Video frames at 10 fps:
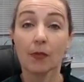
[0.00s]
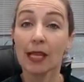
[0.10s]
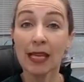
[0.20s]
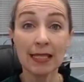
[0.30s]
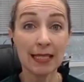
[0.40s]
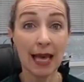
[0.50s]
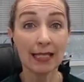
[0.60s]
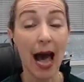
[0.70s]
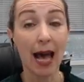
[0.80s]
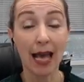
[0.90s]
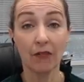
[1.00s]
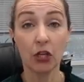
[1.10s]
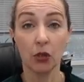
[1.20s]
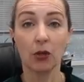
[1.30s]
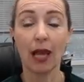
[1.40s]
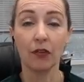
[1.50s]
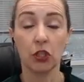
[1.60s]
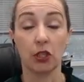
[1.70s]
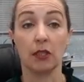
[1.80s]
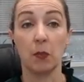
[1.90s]
and says, I have a new life
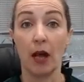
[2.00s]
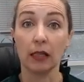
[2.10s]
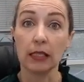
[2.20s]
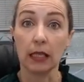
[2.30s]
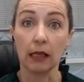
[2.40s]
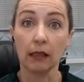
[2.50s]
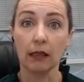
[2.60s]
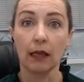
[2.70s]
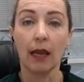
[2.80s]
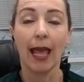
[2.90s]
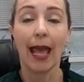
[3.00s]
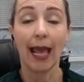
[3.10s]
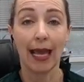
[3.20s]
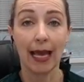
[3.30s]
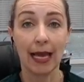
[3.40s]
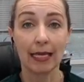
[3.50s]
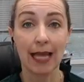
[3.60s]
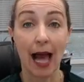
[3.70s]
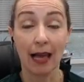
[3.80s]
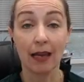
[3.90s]
insurance policy and
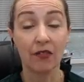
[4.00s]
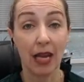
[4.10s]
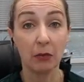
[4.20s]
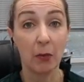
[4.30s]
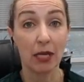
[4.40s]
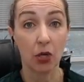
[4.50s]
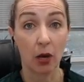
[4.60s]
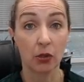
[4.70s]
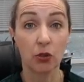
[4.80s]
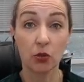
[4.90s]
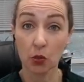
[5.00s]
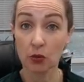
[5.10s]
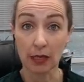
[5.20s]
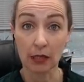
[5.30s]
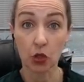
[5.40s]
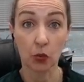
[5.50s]
I have named my daughter Susie to